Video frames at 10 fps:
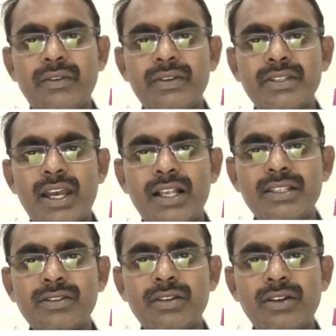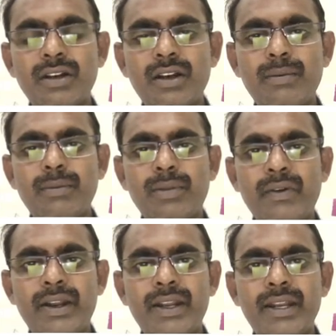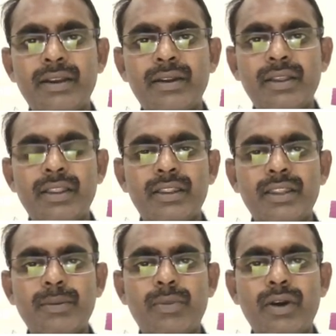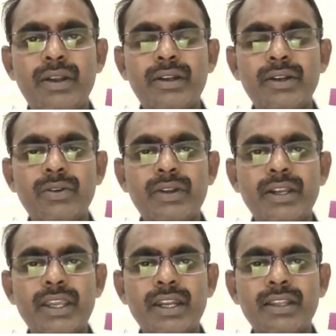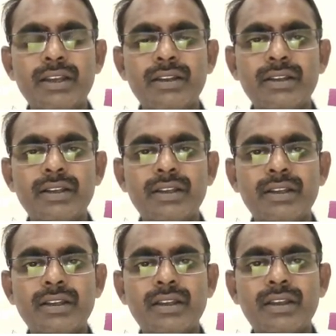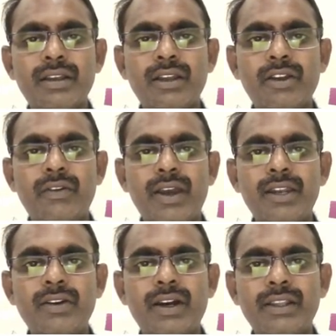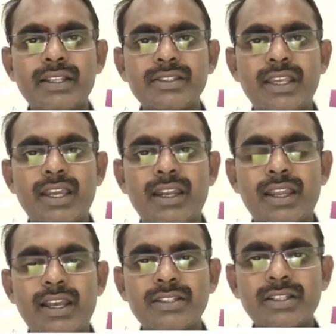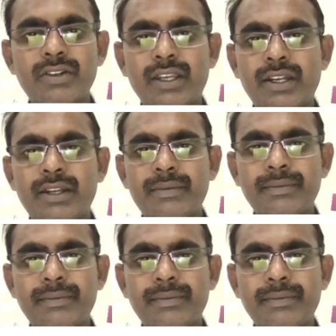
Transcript: which also provided the pointer to indicate the value on the scale as shown here.